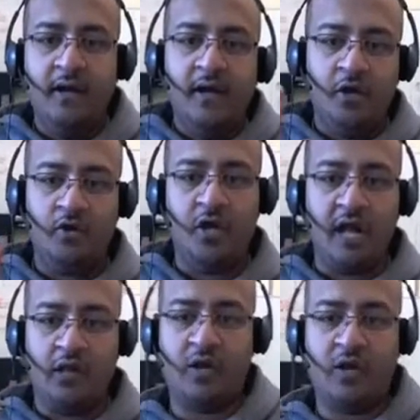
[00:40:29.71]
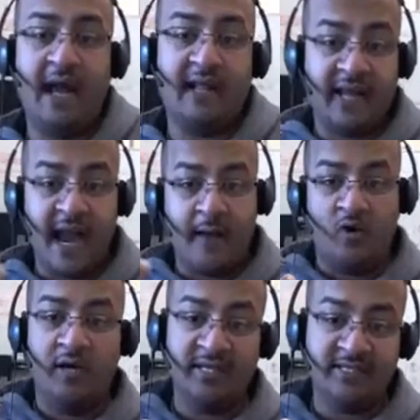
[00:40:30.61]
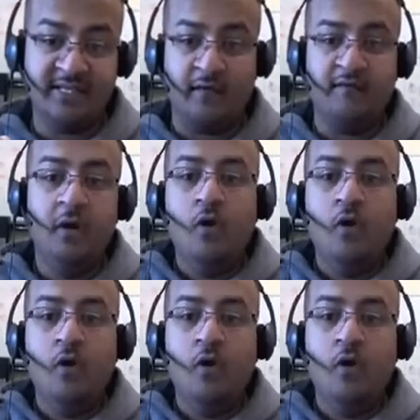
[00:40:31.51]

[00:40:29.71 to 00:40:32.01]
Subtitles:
You're not looking at the camera itself.